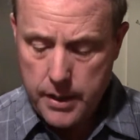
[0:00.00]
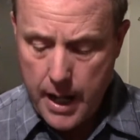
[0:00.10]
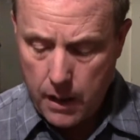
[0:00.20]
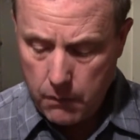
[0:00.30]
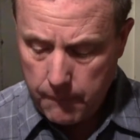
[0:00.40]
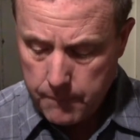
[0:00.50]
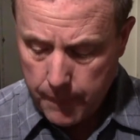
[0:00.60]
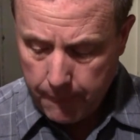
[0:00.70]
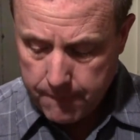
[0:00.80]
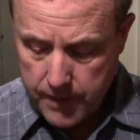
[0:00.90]
Now,
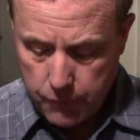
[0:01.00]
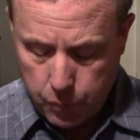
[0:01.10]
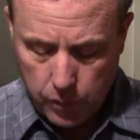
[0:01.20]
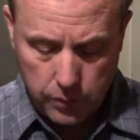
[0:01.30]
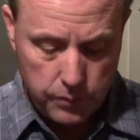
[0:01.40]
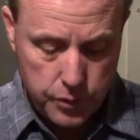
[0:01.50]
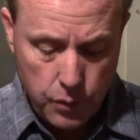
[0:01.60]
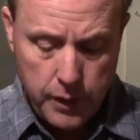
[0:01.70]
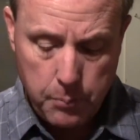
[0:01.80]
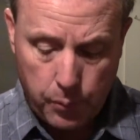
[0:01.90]
if we're
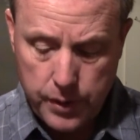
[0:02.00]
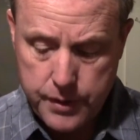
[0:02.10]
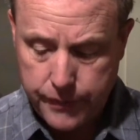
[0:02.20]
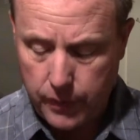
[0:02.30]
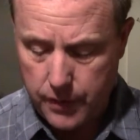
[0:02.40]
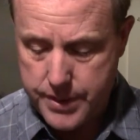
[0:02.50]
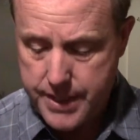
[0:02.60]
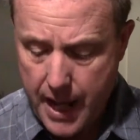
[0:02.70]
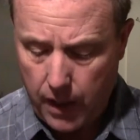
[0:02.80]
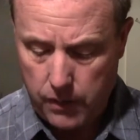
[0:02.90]
doing prints for
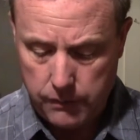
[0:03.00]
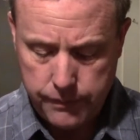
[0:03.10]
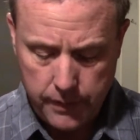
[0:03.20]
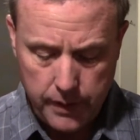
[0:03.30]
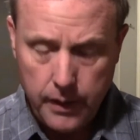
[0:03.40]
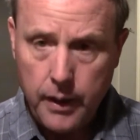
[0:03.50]
ourselves,